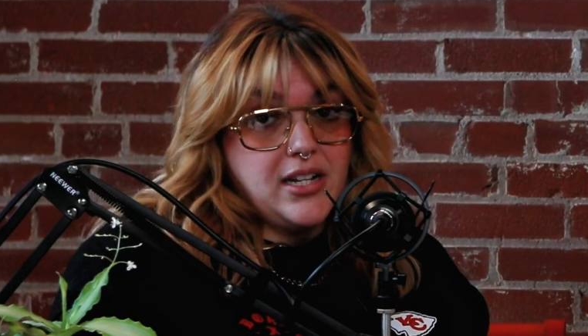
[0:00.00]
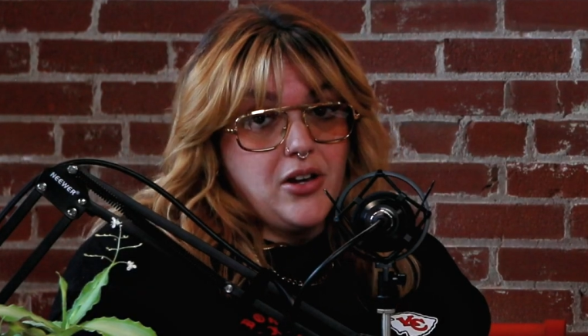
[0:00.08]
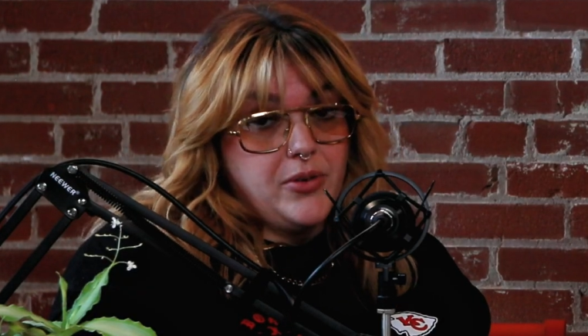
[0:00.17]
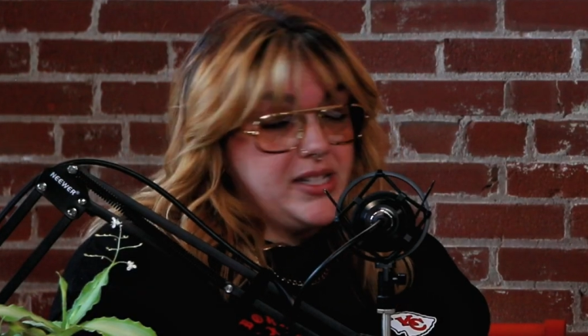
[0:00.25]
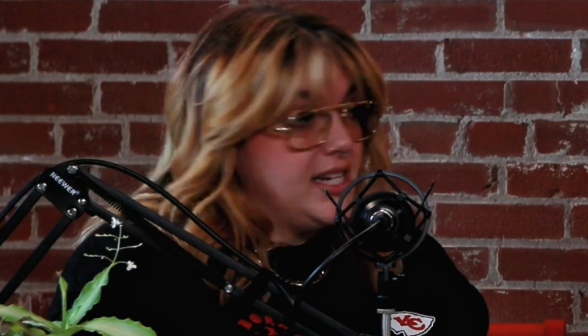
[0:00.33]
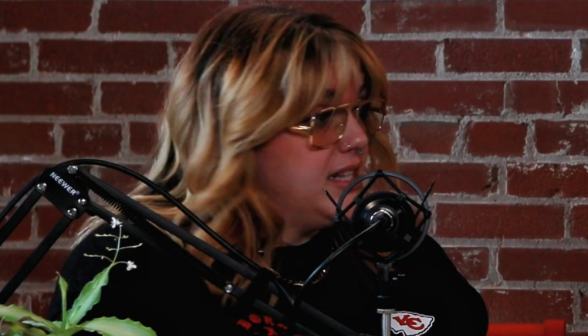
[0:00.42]

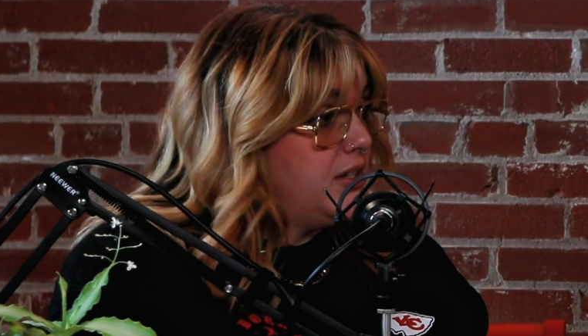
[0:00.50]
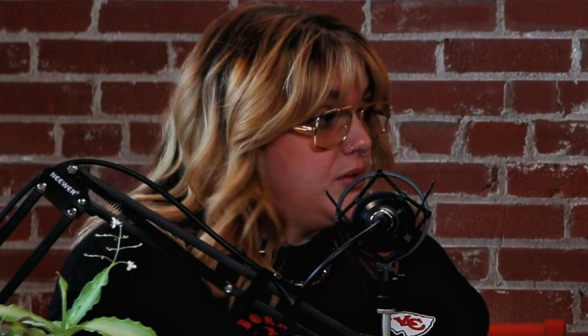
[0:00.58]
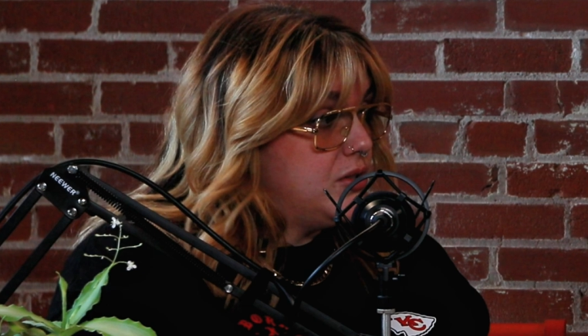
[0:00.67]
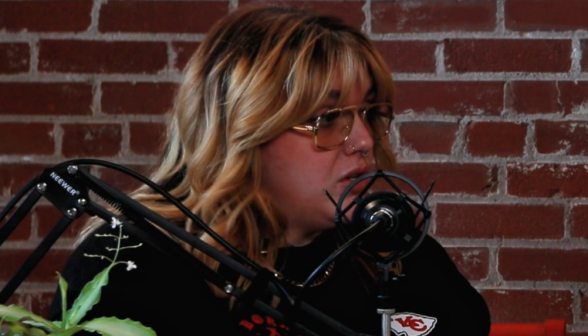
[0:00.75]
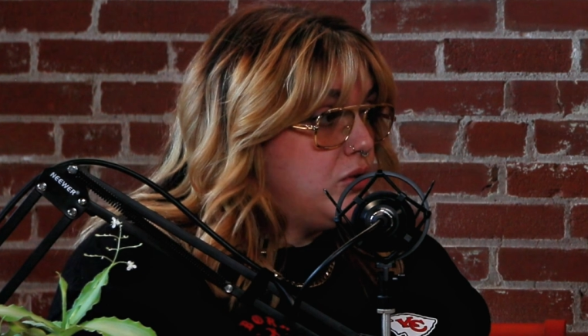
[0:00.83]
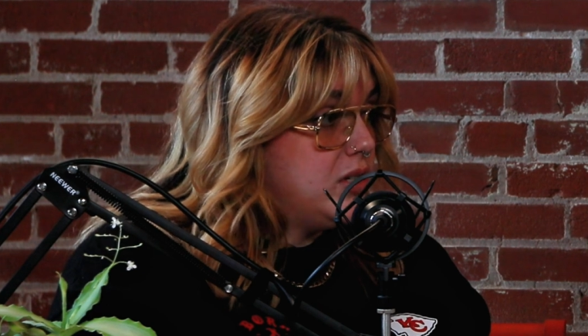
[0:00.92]
always get those
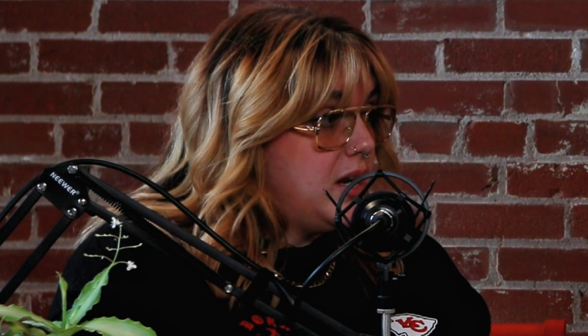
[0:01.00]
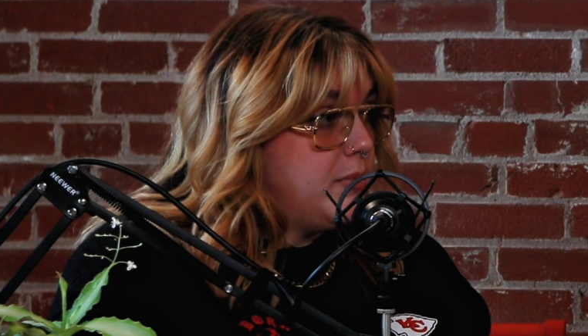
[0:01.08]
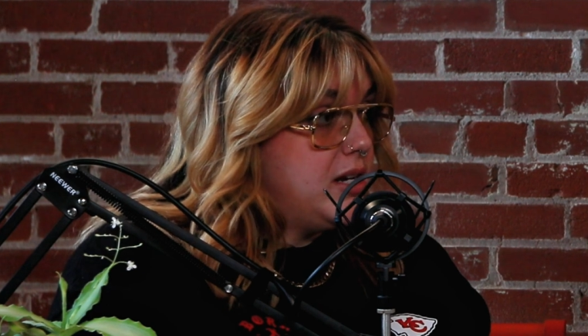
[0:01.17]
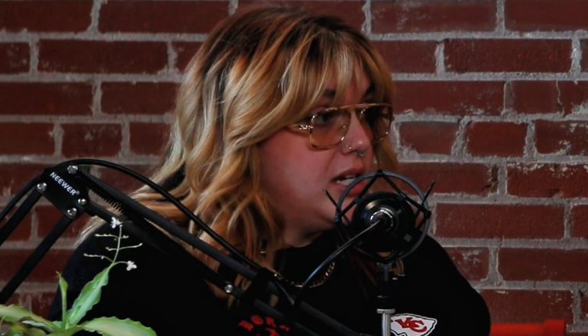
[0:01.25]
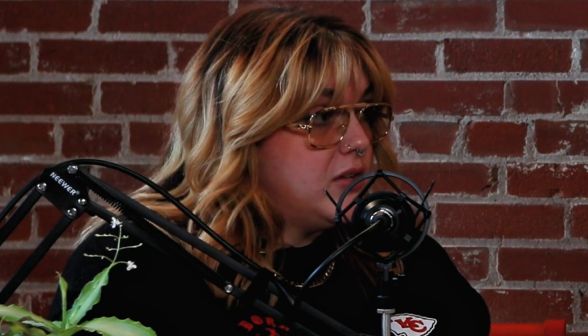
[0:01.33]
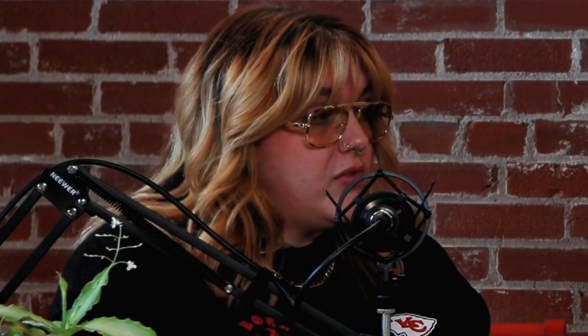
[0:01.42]
2
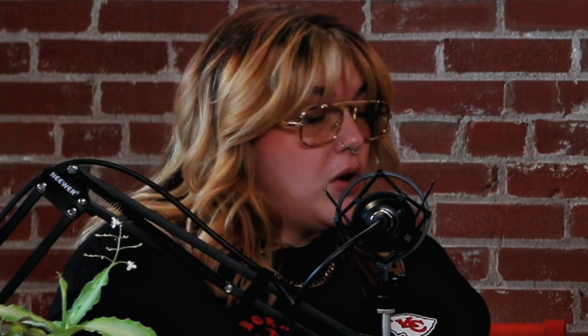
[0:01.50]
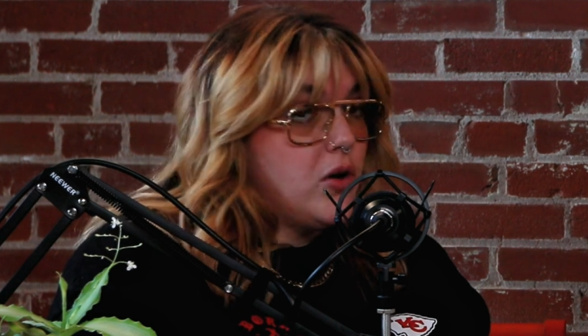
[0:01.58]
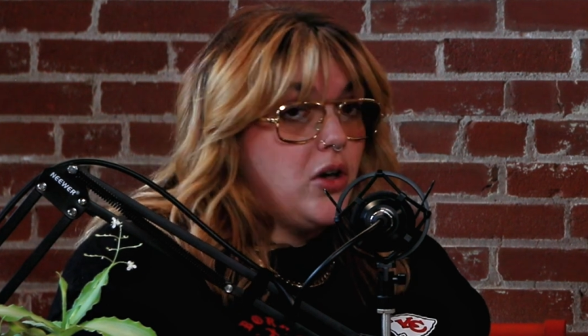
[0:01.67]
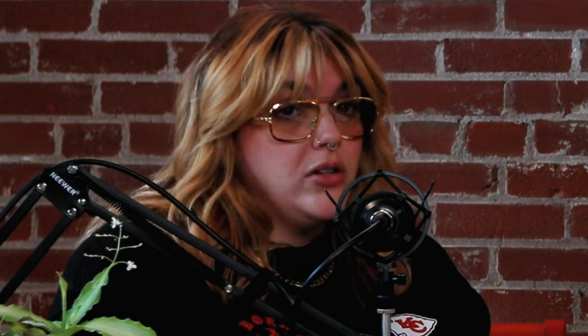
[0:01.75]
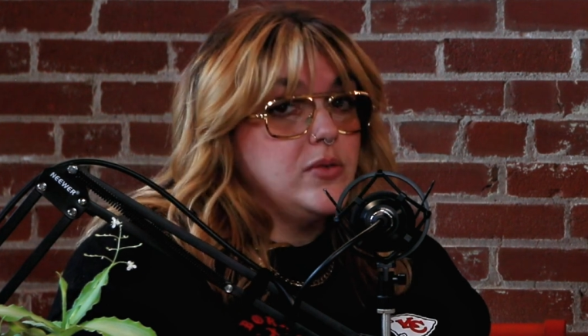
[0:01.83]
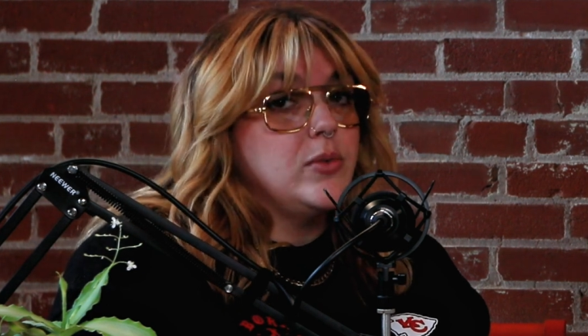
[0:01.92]
10-minute phone
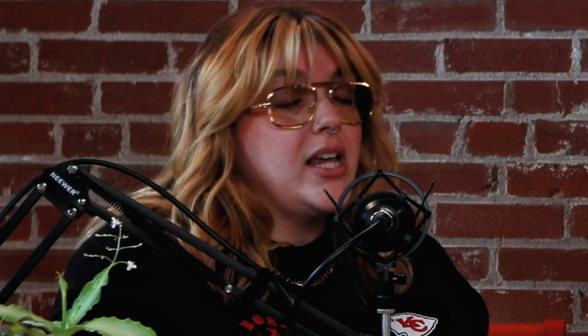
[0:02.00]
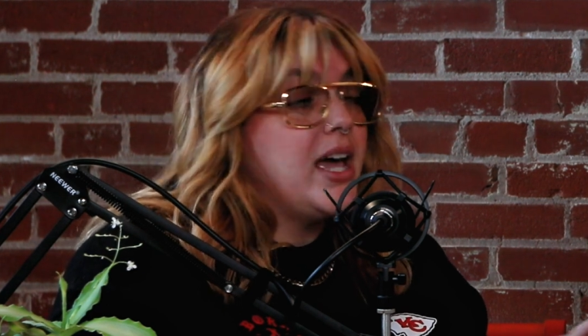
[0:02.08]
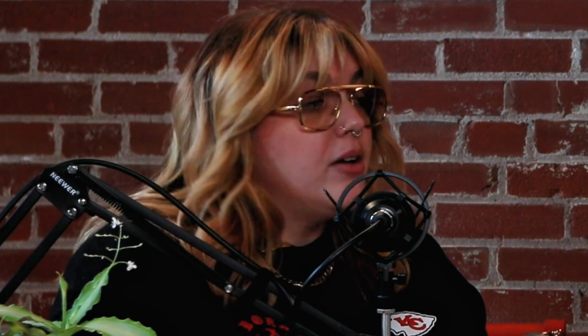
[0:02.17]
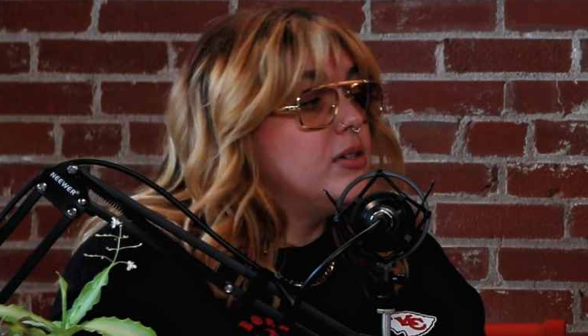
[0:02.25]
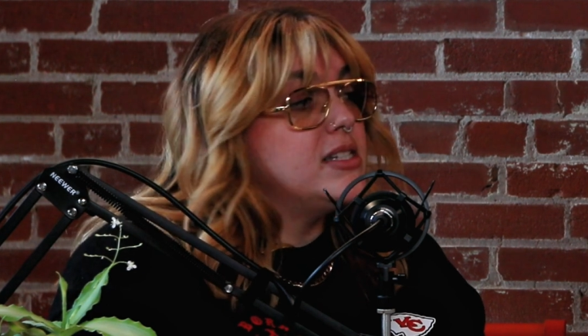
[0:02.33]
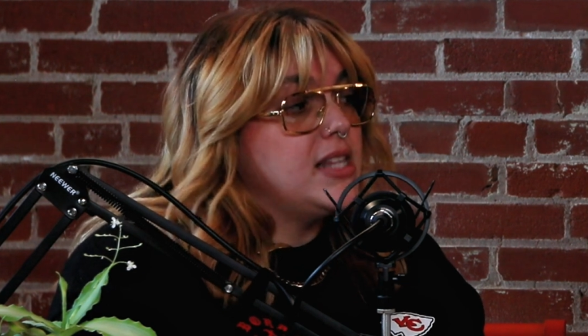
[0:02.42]
calls. And when I
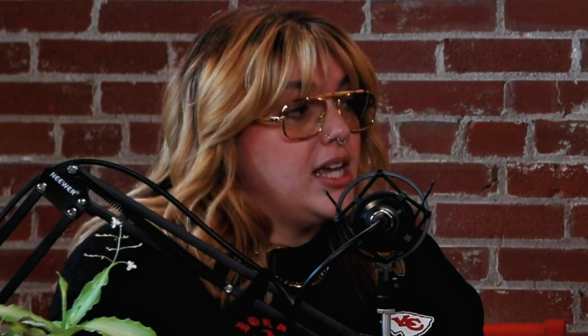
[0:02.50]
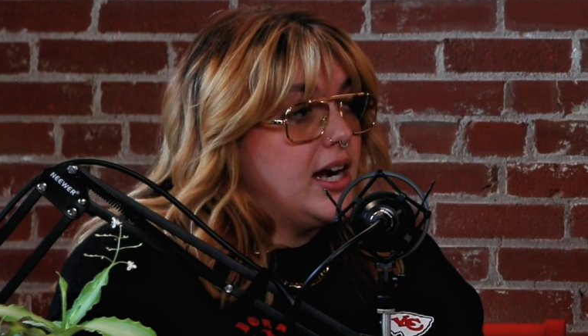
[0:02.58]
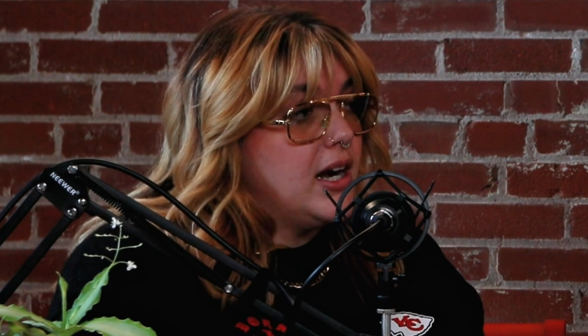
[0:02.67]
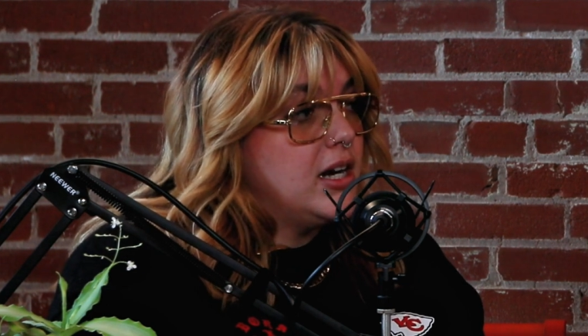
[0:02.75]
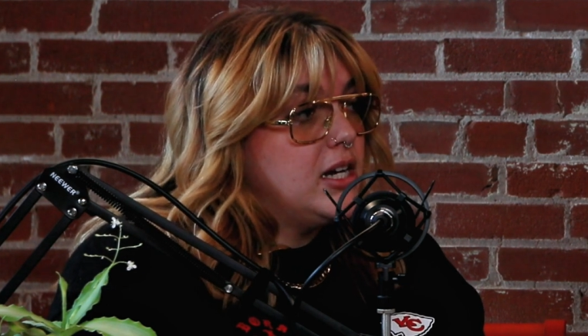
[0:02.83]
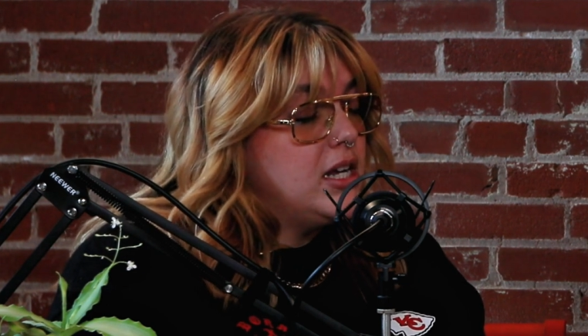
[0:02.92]
was there,